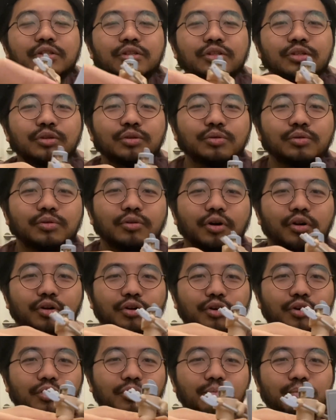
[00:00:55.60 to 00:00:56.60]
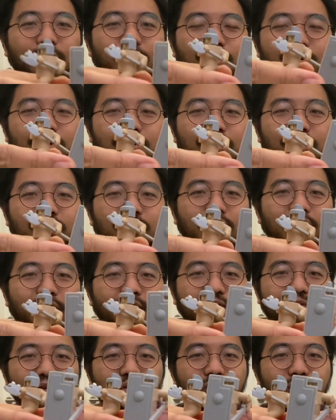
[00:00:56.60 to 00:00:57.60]
two or more
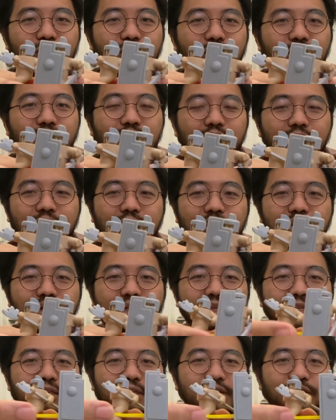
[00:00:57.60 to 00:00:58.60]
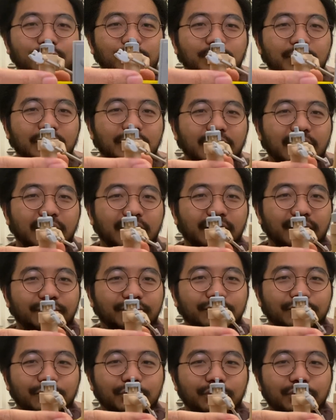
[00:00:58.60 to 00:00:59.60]
of your trooper
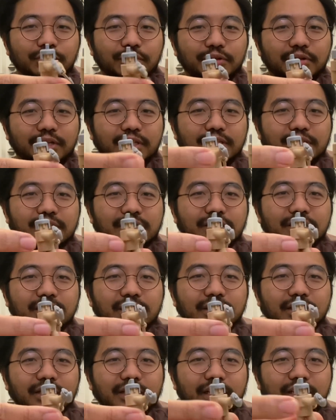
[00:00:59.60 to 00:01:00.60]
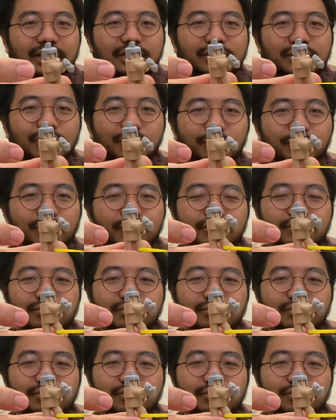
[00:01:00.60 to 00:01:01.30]
kind foot units, like so.